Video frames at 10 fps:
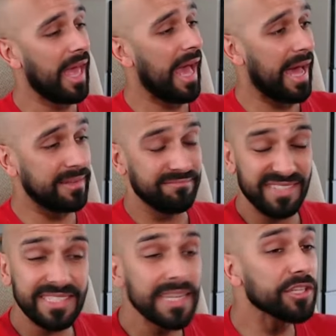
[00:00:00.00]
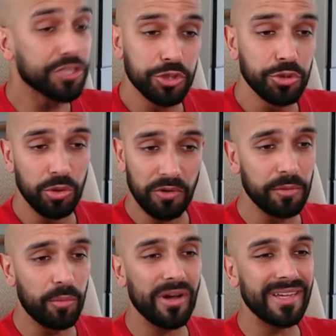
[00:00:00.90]
and still a student of the
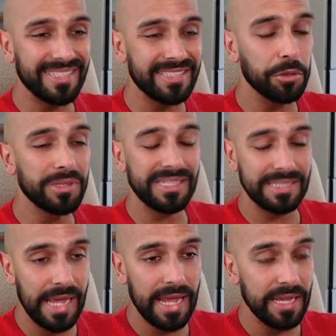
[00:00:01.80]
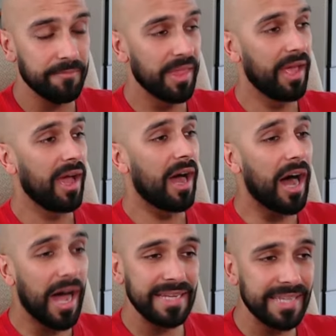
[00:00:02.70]
markets till this day,
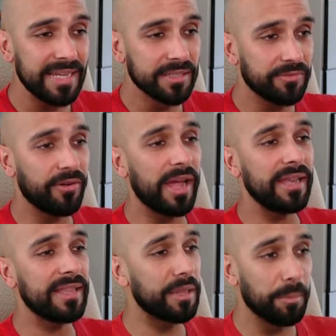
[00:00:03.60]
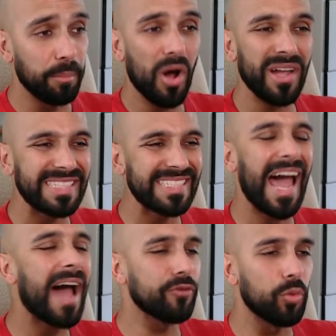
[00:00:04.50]
I tend to find that the markets
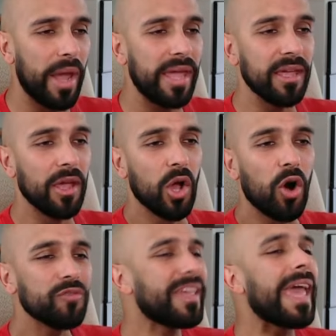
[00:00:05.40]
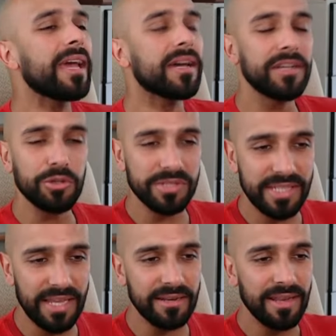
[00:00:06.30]
have a way of getting under your
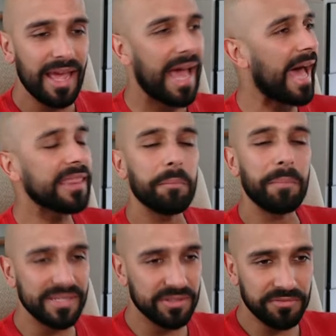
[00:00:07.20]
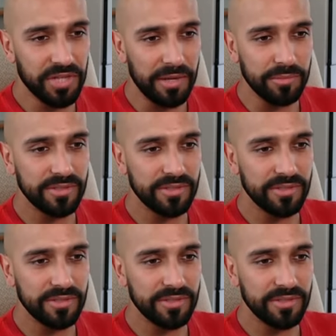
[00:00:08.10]
skin at the best of times,